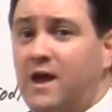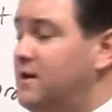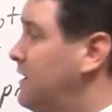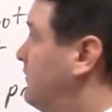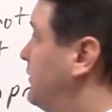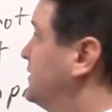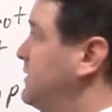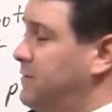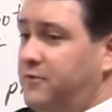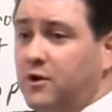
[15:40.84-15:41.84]
for that for
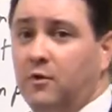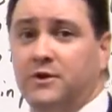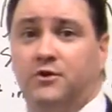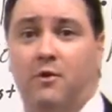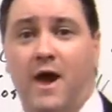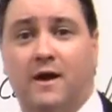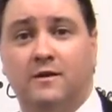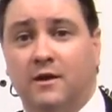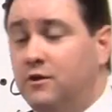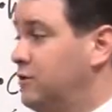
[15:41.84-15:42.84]
example, if you're going
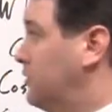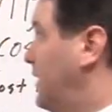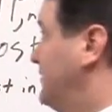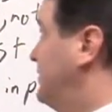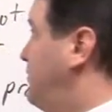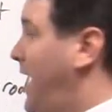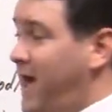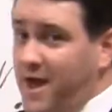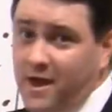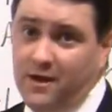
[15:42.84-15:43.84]
direct, you don't have to
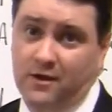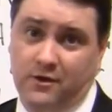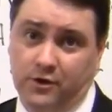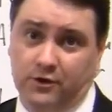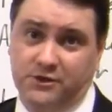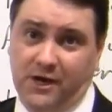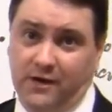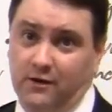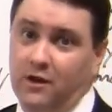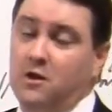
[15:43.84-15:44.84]
pay your
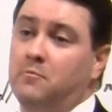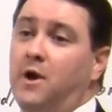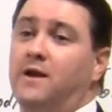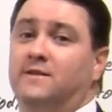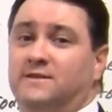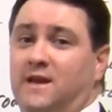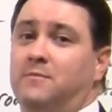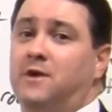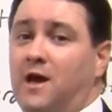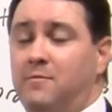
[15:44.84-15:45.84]
channel, but at the
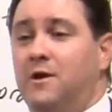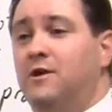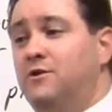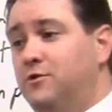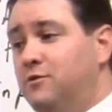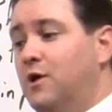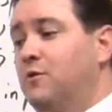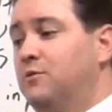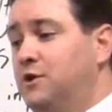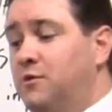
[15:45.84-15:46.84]
same time, you
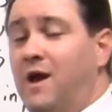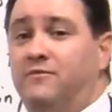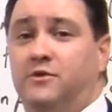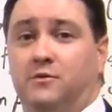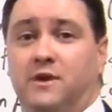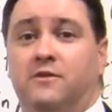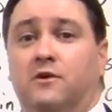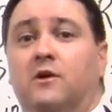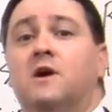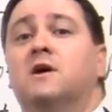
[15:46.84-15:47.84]
don't you have to
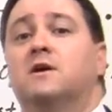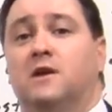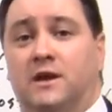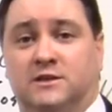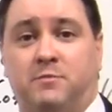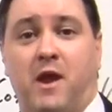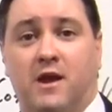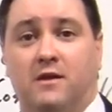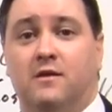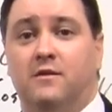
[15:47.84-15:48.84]
either
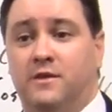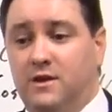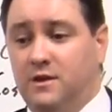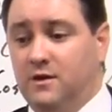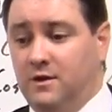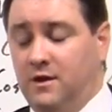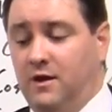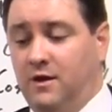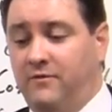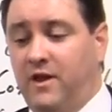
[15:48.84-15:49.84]
expand the
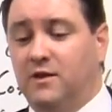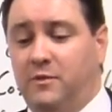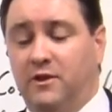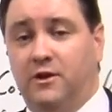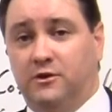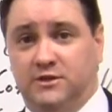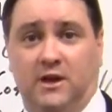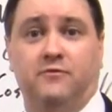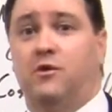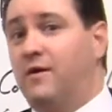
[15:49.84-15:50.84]
uh, availability
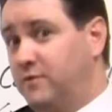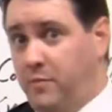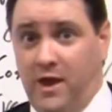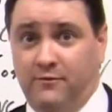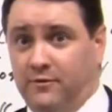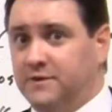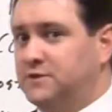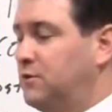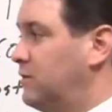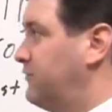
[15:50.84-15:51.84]
yourself. You have to pay for the
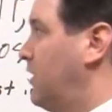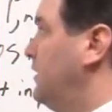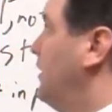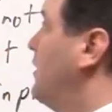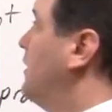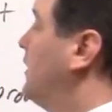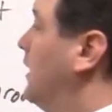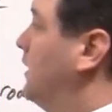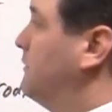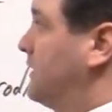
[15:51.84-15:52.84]
storefront
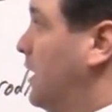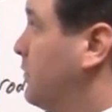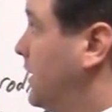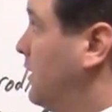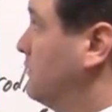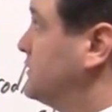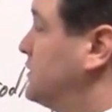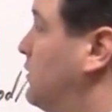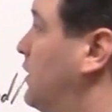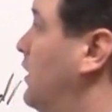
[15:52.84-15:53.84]
uh, with a company-owned
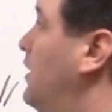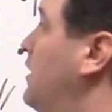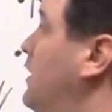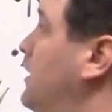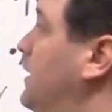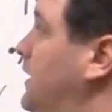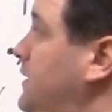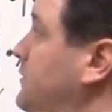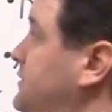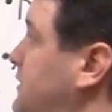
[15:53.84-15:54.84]
store,
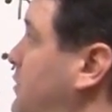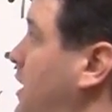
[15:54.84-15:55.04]
again using the